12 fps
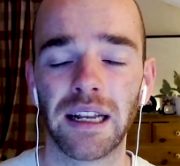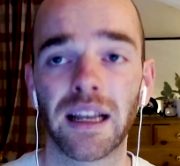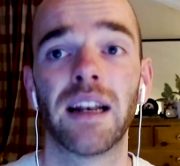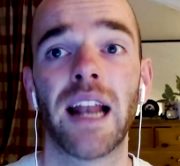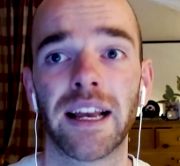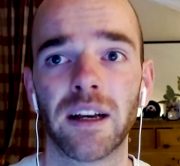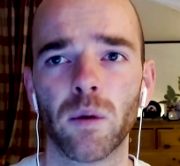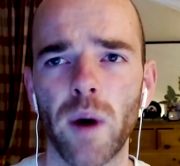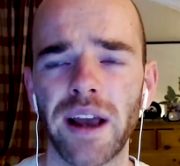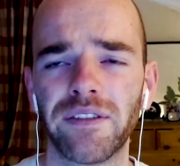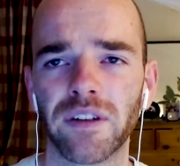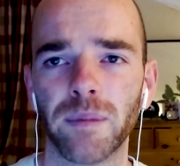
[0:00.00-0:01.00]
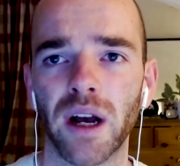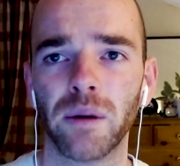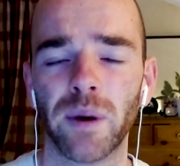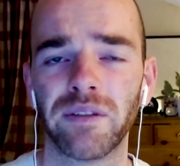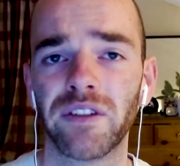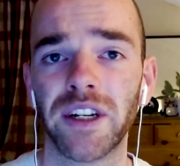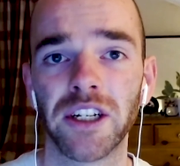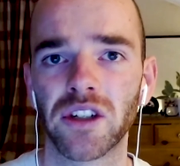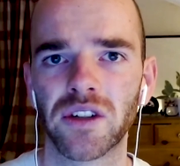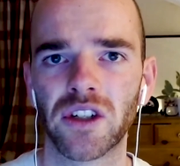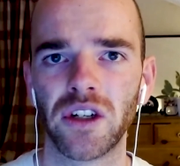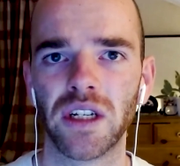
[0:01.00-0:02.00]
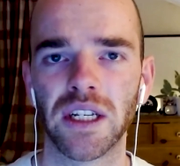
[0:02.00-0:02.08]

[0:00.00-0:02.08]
leg away from home when Vinicius Jr.